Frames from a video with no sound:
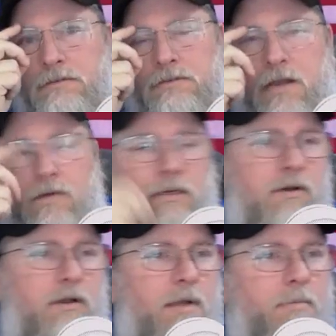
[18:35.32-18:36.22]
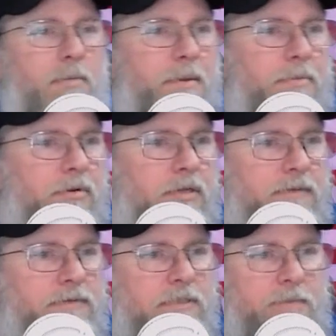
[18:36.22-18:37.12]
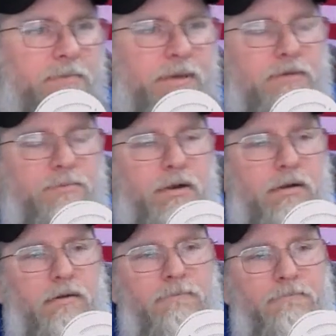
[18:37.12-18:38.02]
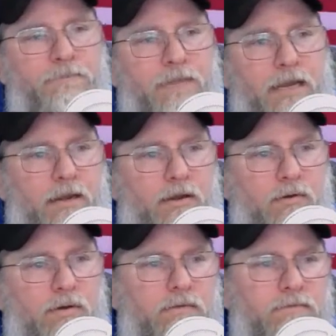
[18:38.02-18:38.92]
I only know a couple people that live in St. Petersburg that I know of.